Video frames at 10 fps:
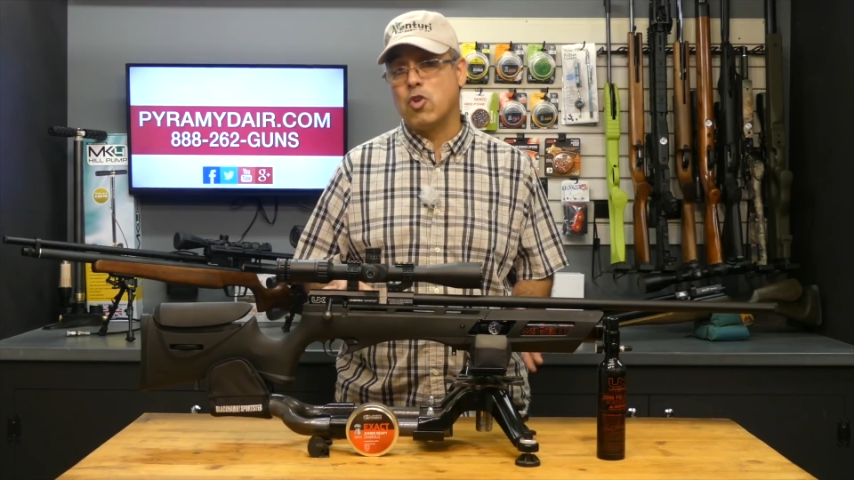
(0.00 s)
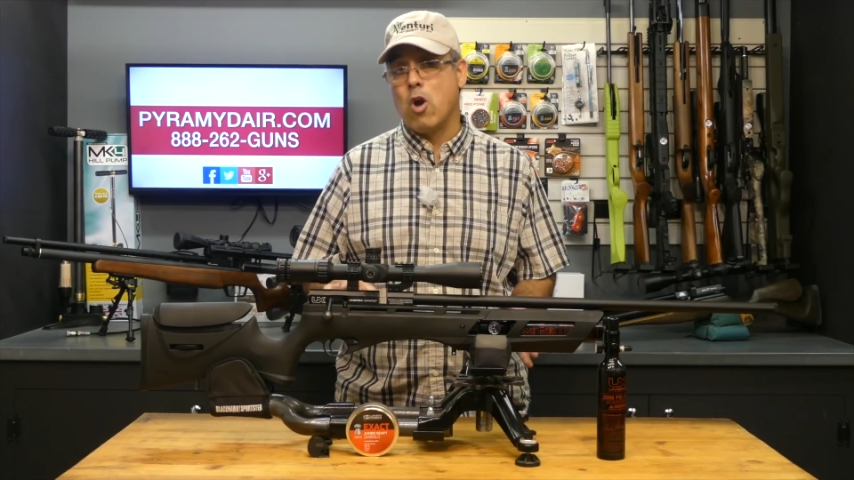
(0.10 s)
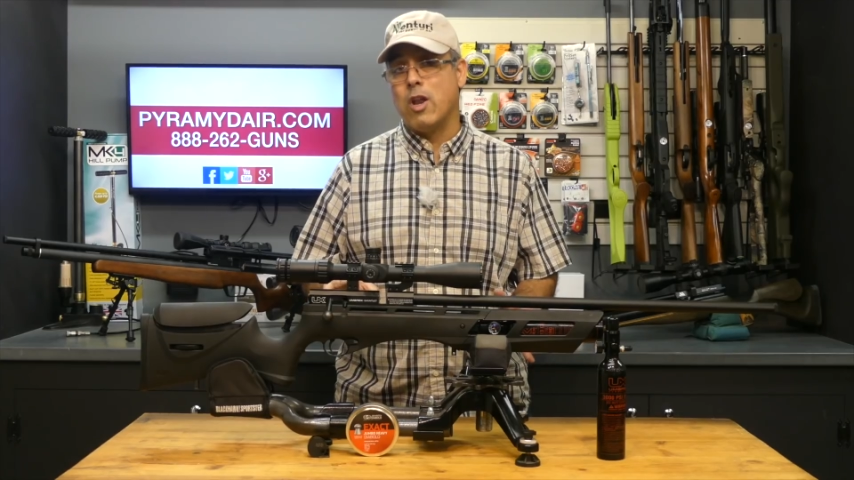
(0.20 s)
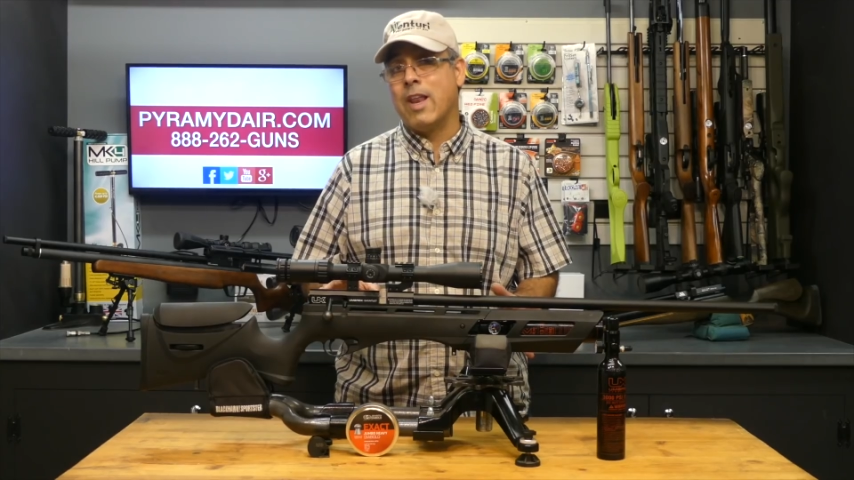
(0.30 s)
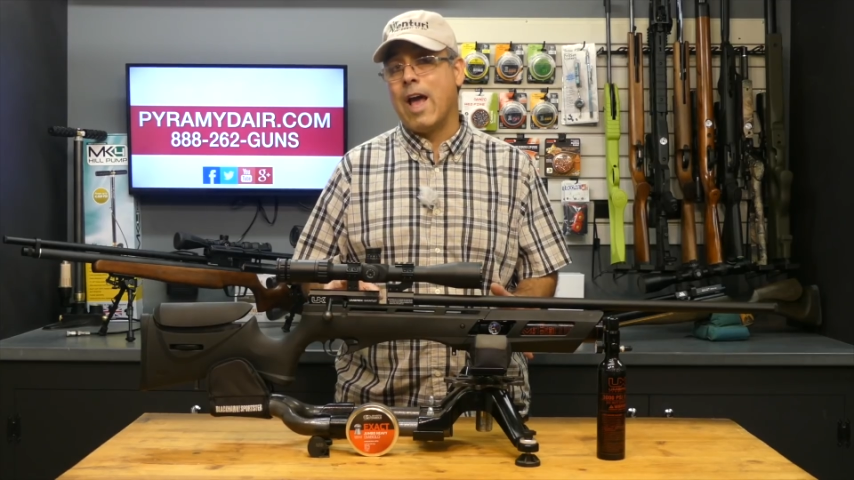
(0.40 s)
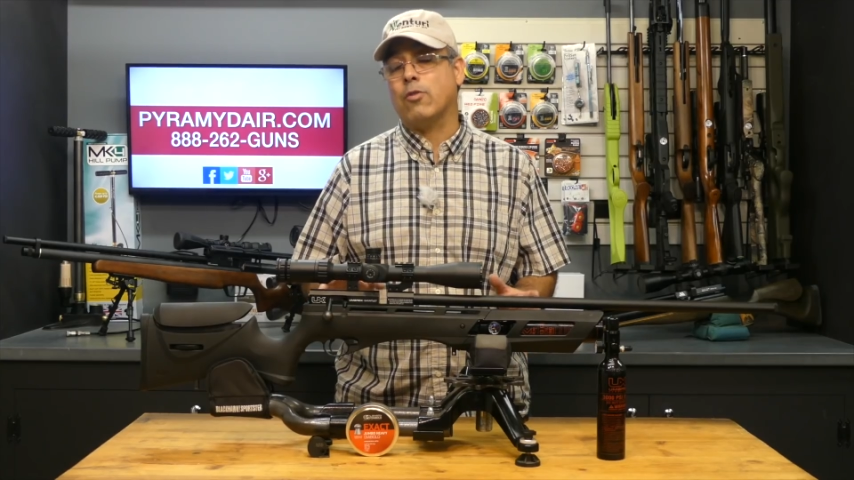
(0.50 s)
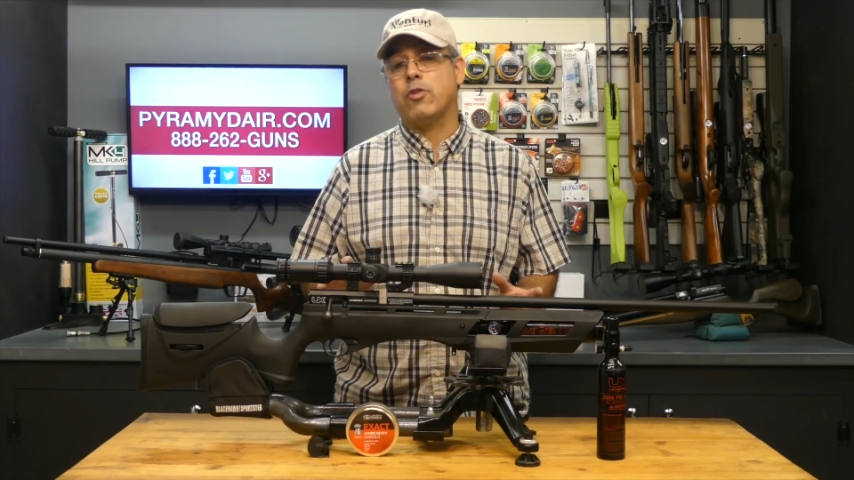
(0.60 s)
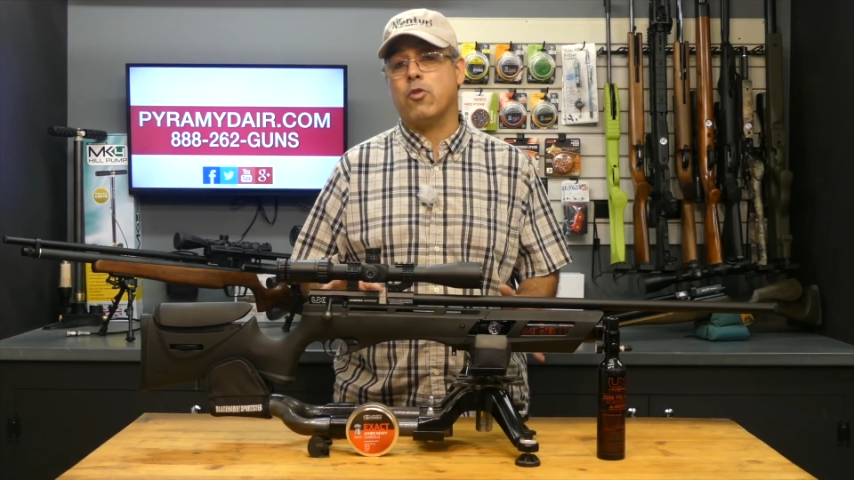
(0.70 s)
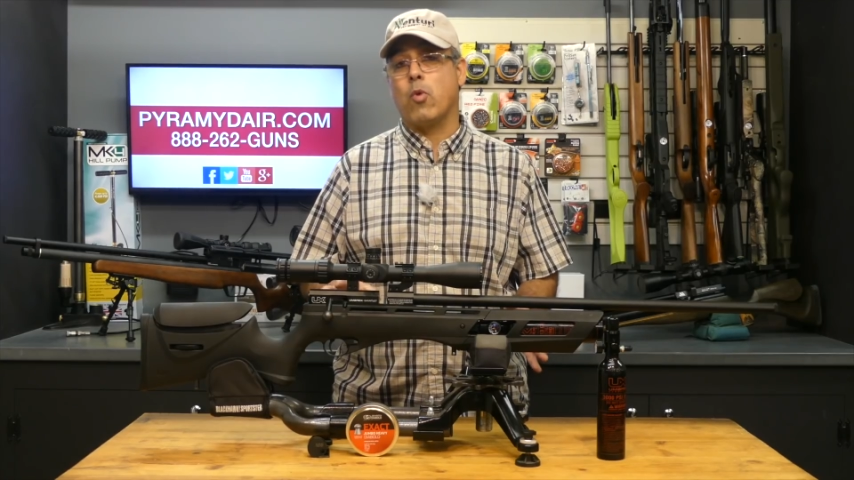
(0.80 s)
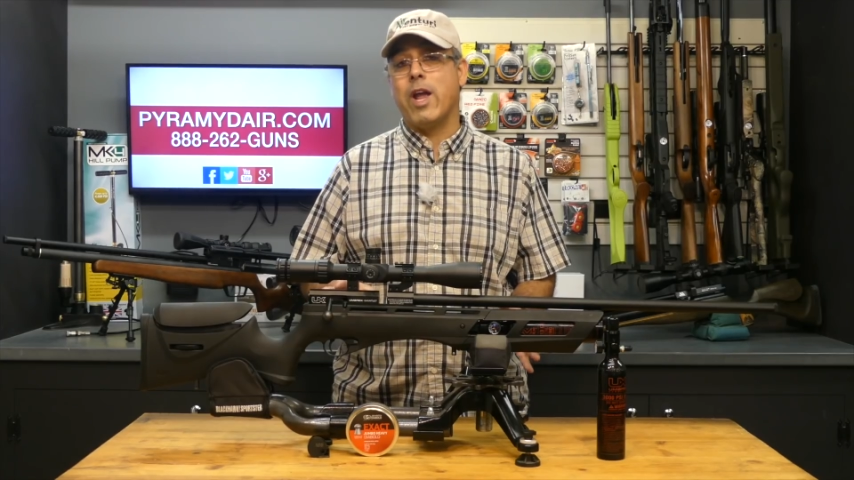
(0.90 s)
Gauntlet out to
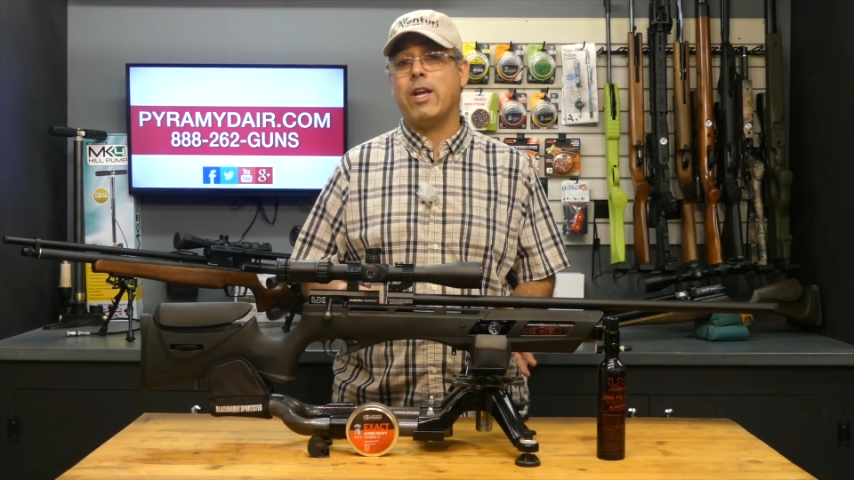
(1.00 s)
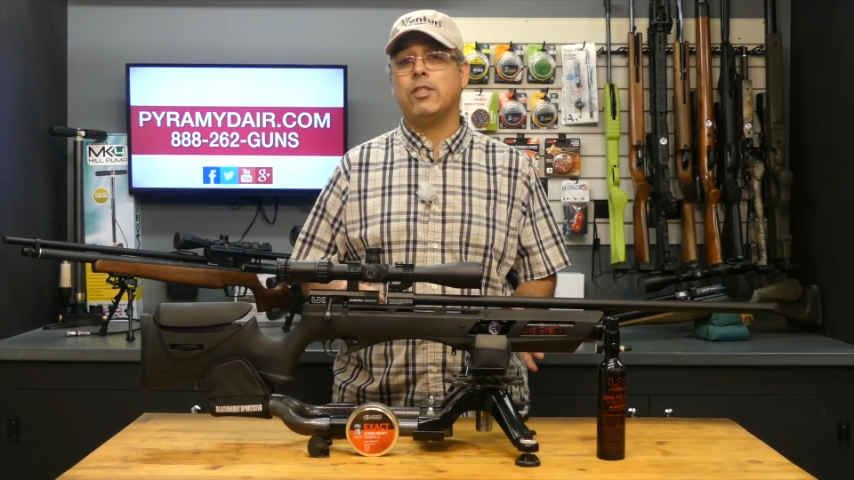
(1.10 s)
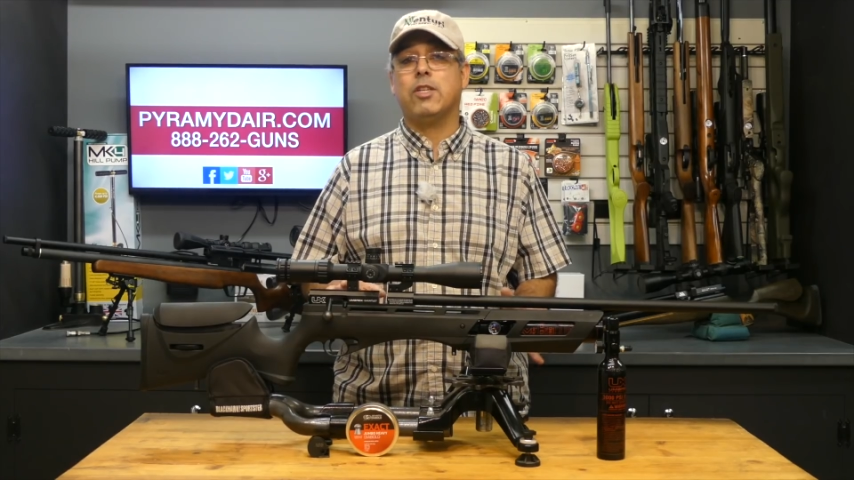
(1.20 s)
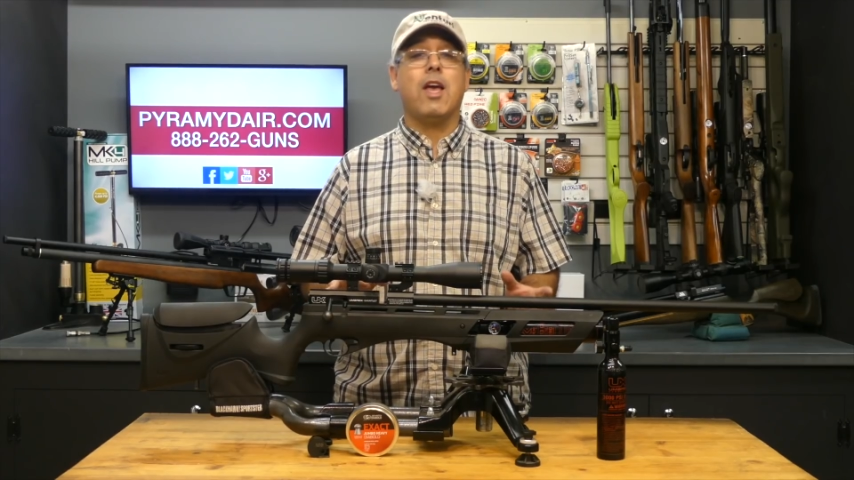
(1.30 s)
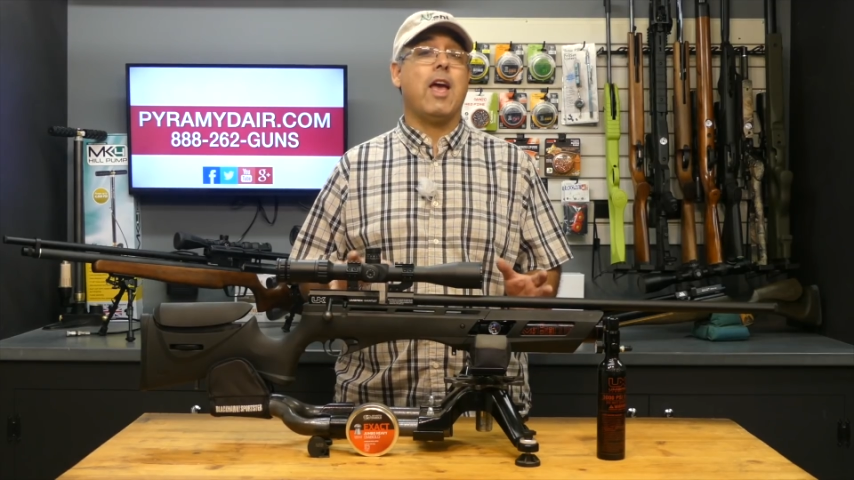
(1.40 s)
the range